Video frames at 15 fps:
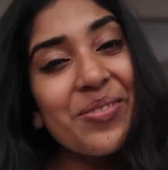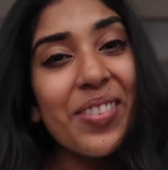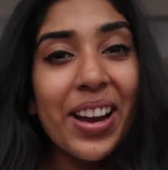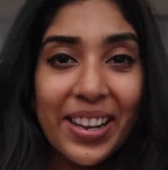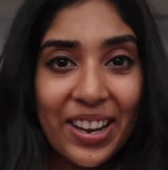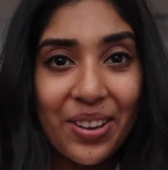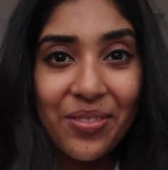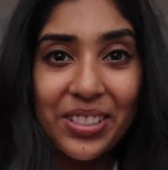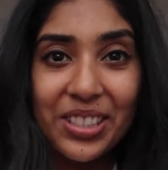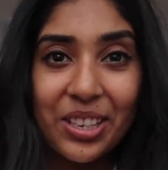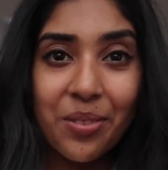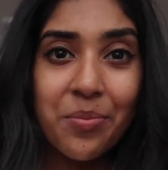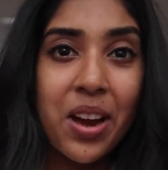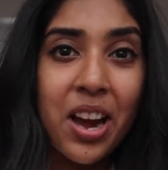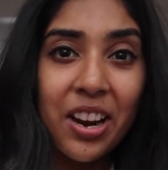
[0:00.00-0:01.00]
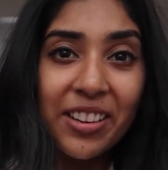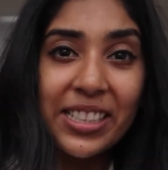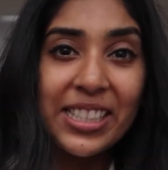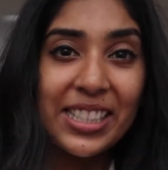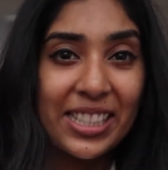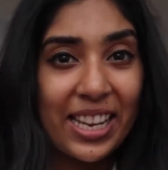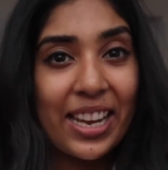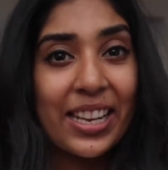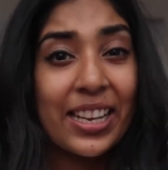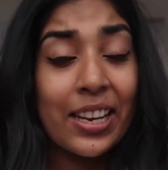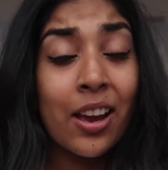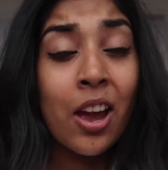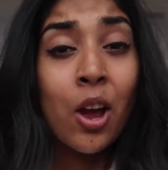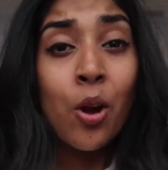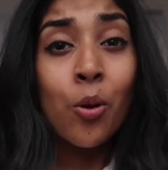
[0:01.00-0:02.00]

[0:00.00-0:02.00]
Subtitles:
my name is Kumari Singh.